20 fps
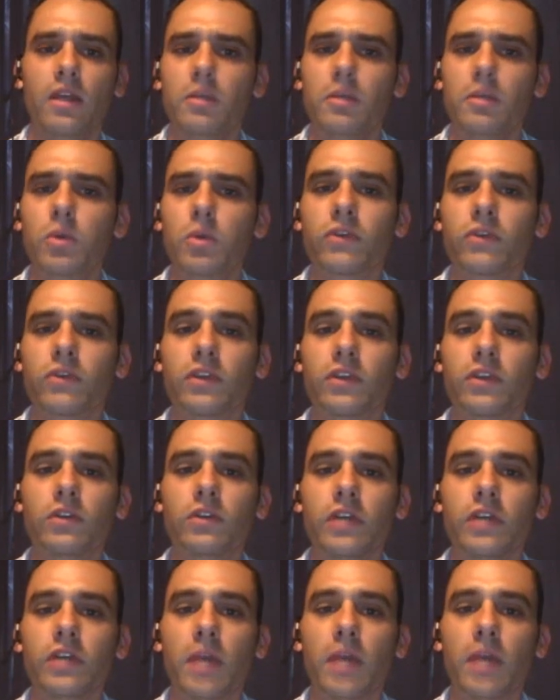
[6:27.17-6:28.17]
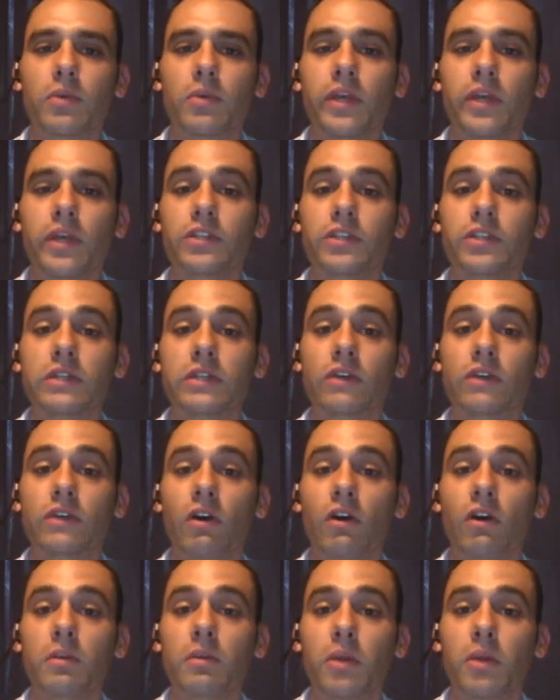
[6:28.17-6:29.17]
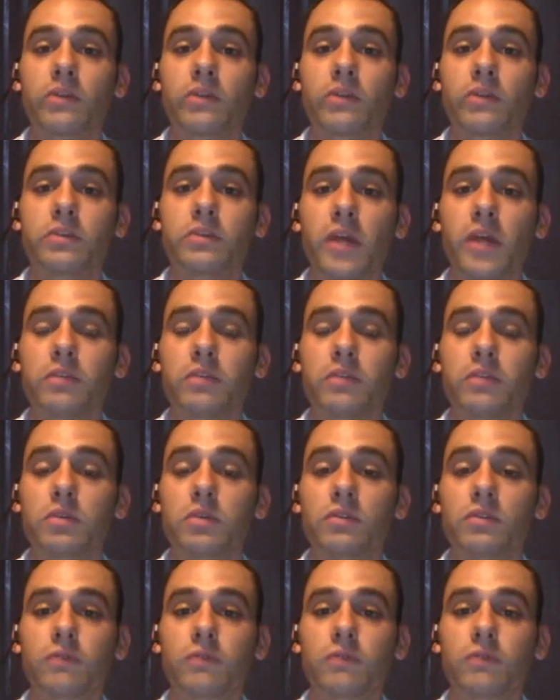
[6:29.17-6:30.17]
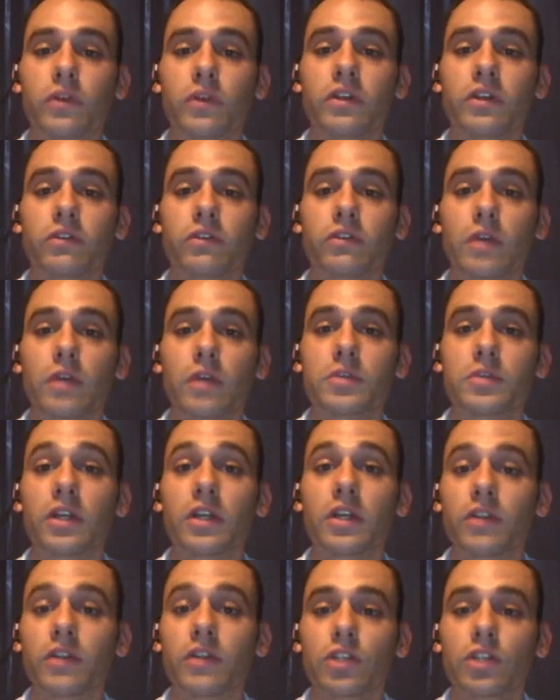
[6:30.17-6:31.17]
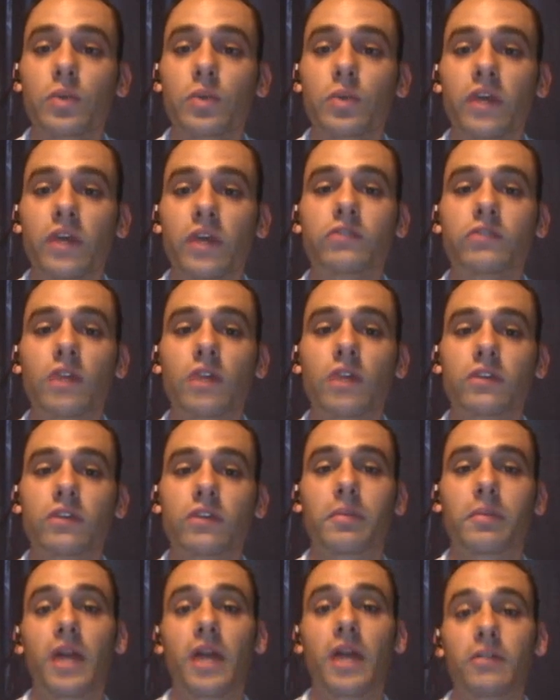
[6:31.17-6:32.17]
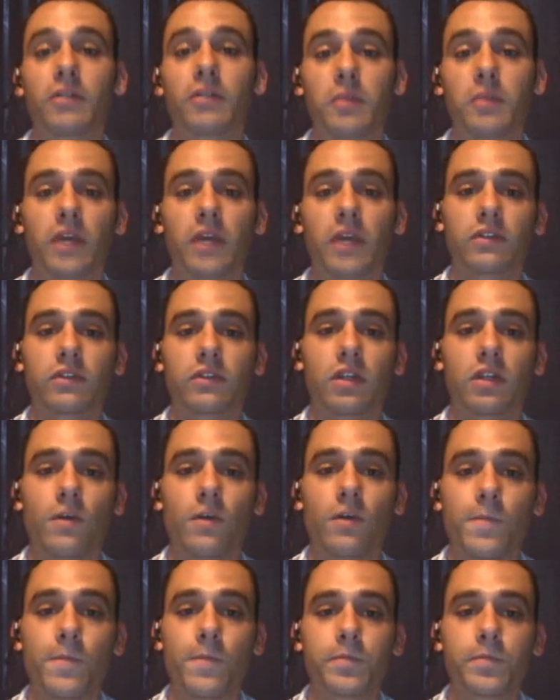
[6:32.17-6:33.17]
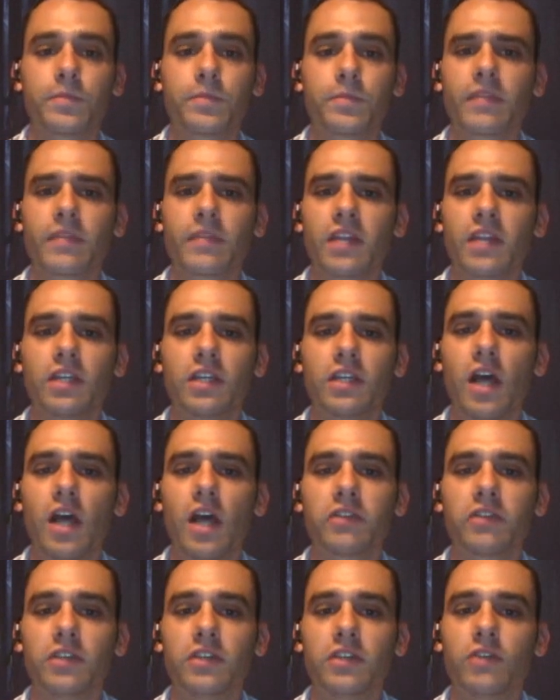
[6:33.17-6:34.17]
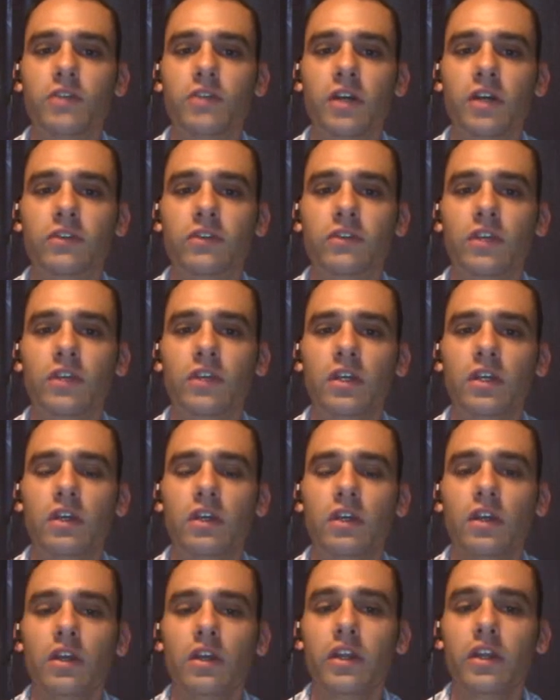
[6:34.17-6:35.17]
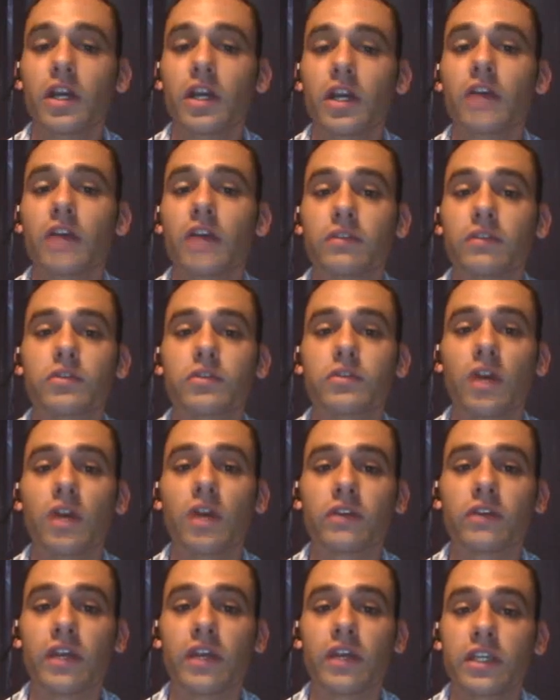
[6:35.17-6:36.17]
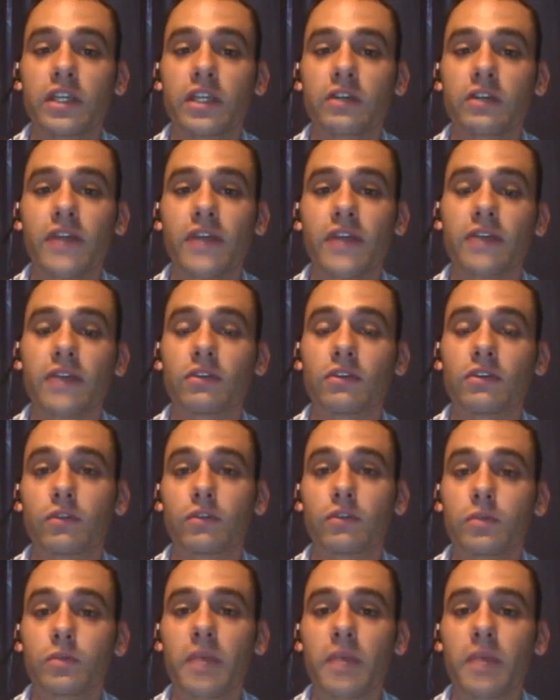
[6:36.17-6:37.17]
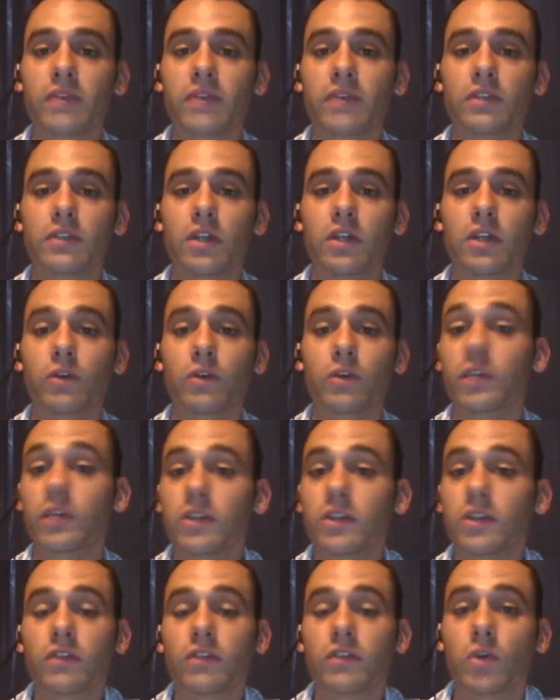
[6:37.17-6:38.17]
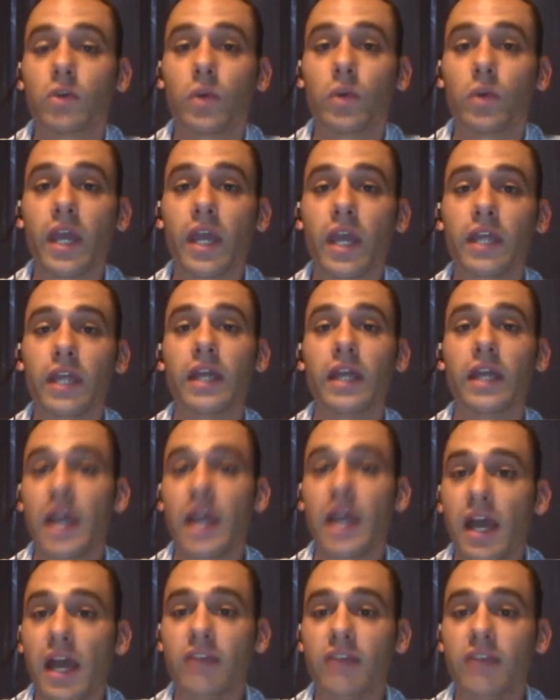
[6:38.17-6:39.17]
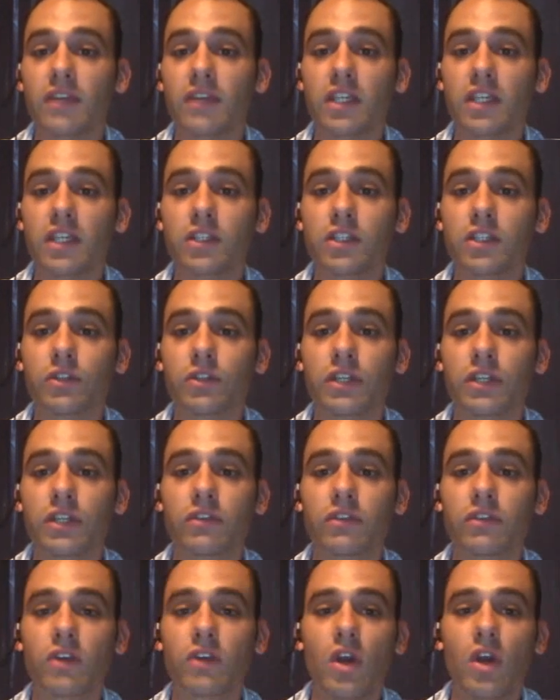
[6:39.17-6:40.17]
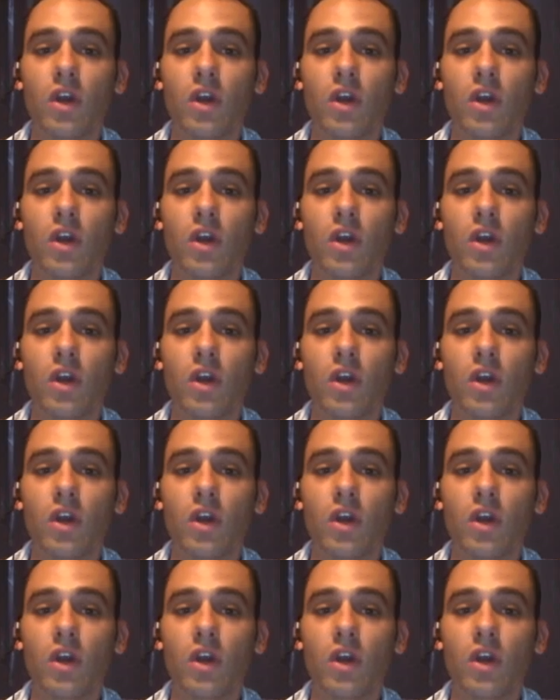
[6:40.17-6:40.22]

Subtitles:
Border security operations are in part responsible for the disruption of the U.S. drug supply from Mexico. The cost of drugs that enter Texas through Mexico, such as cocaine, has increased,